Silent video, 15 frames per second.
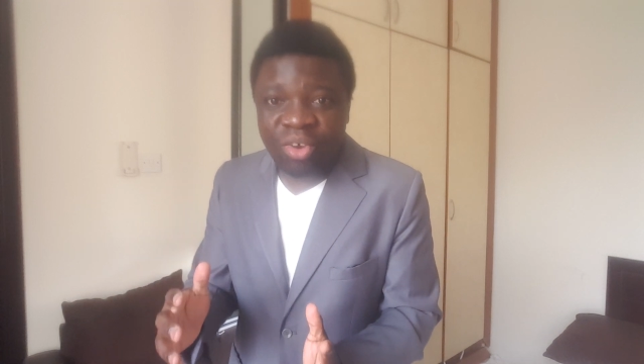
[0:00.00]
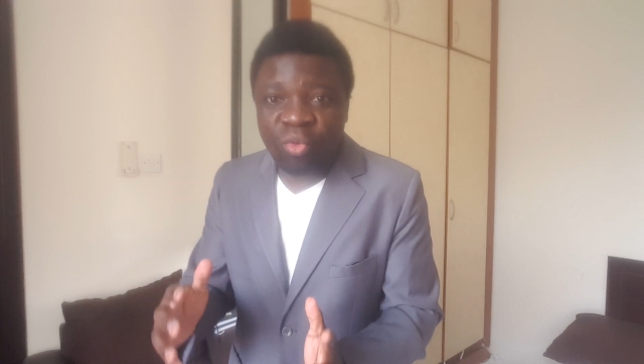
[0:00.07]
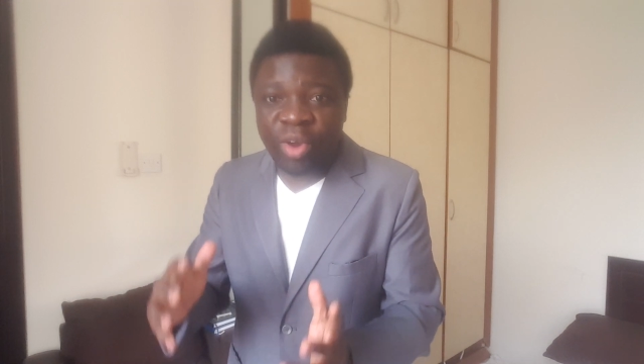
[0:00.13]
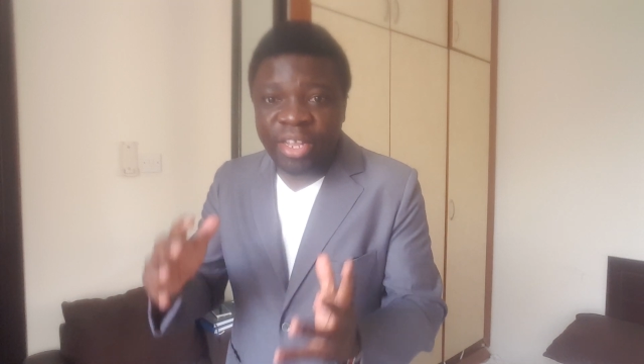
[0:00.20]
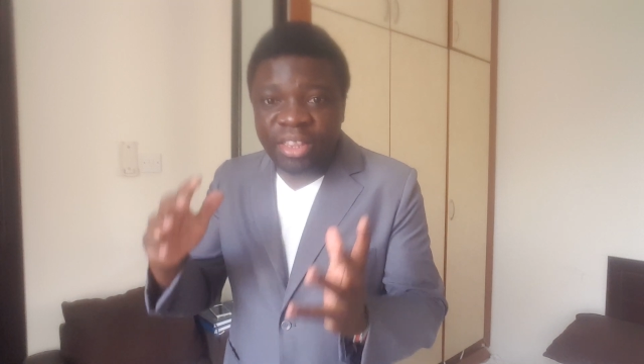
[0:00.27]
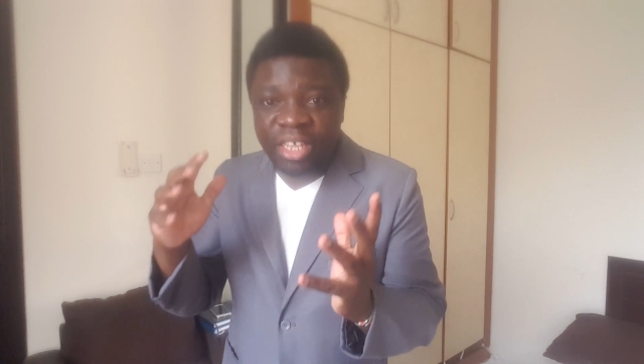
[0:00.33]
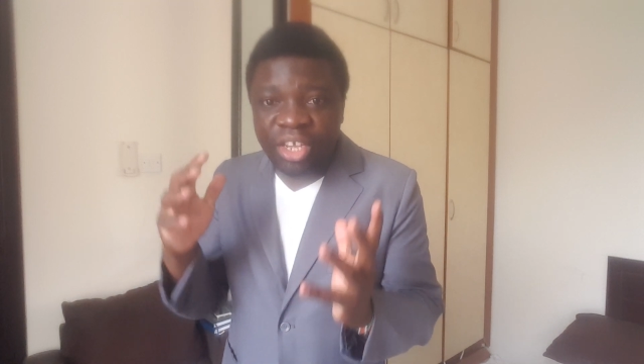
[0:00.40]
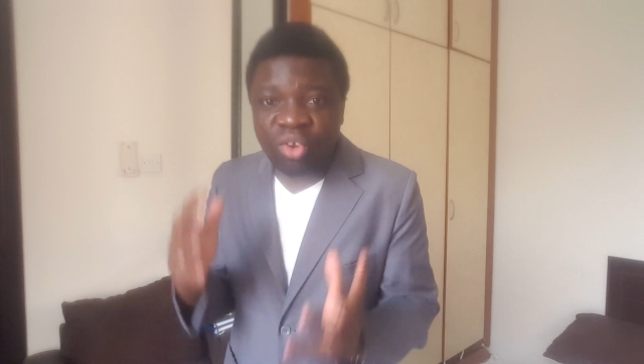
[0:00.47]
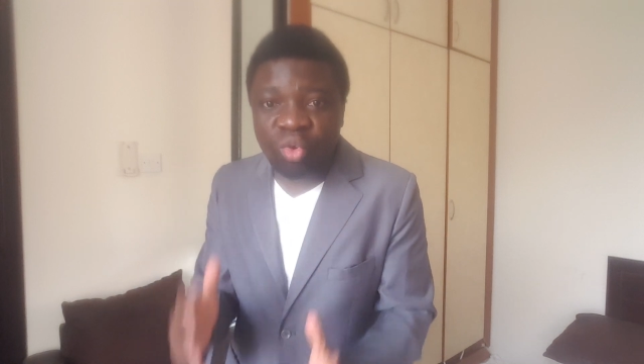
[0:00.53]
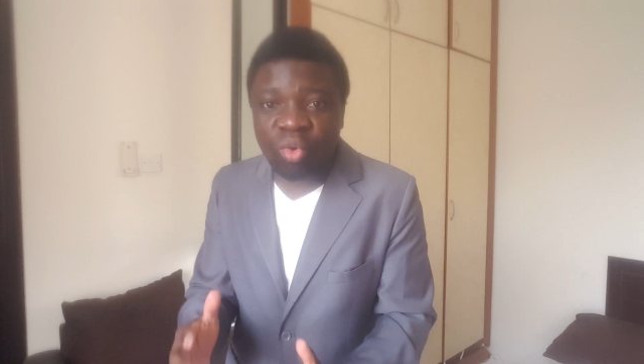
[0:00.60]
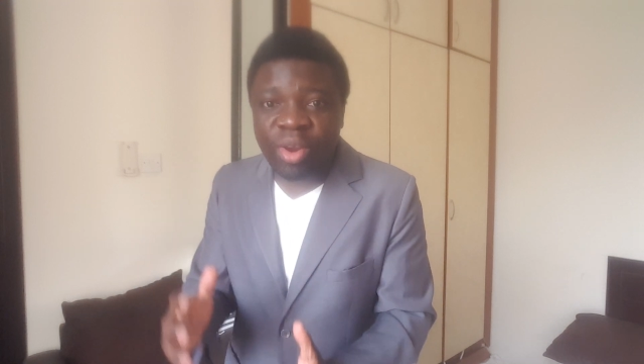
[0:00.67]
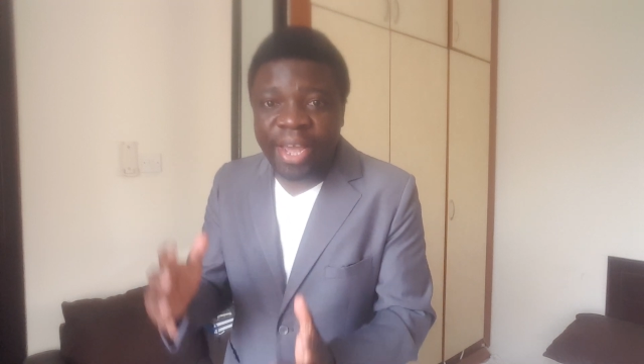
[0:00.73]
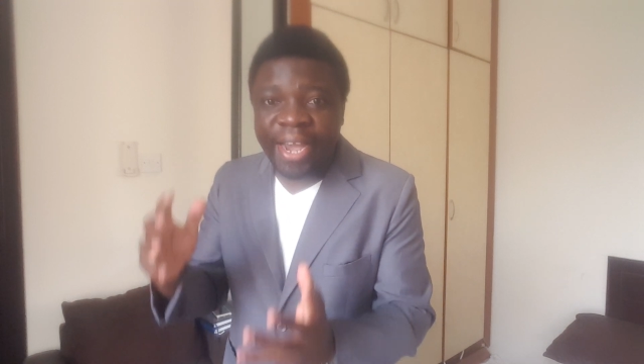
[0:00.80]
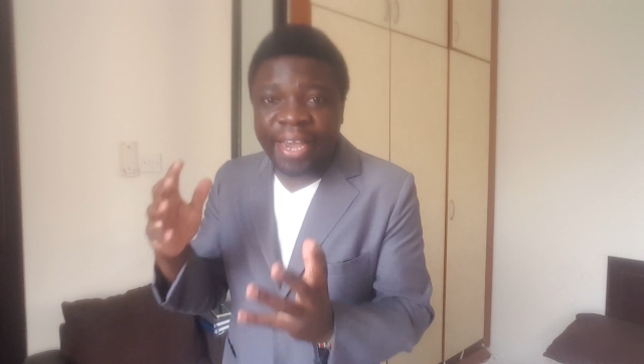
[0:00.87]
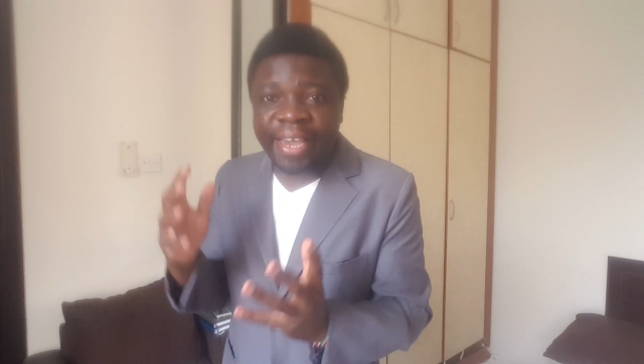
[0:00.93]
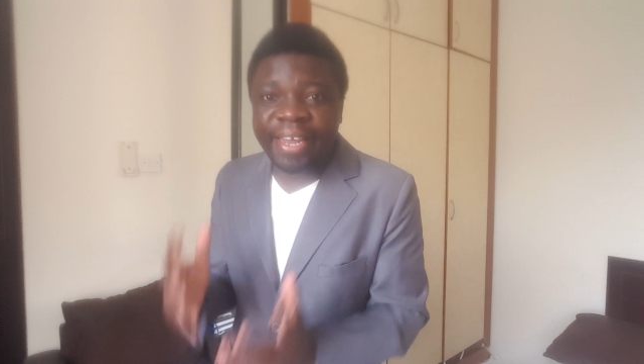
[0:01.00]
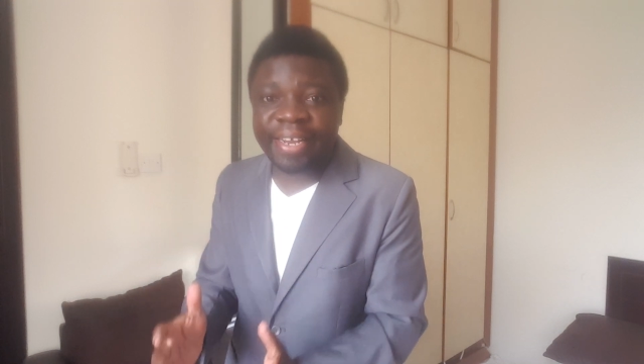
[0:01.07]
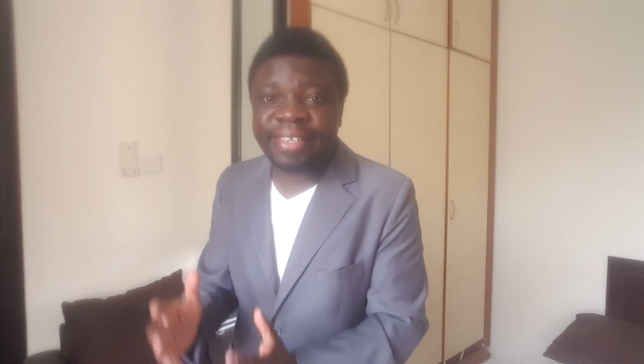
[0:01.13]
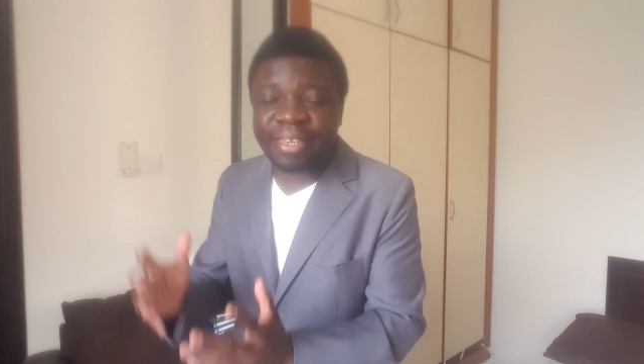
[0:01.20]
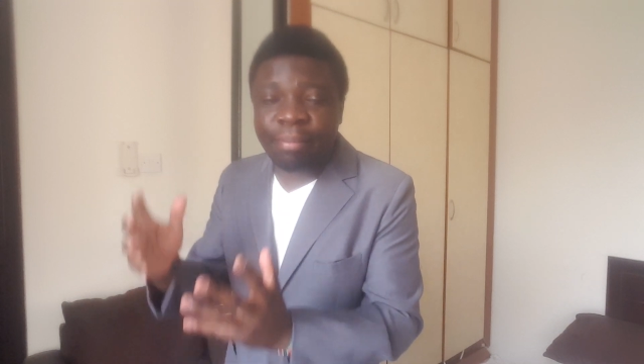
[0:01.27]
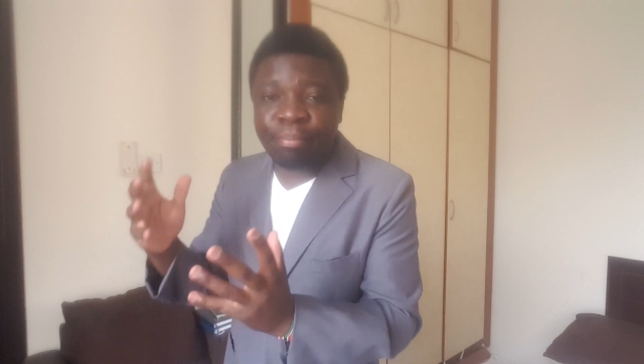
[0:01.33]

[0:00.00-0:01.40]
when they rule against the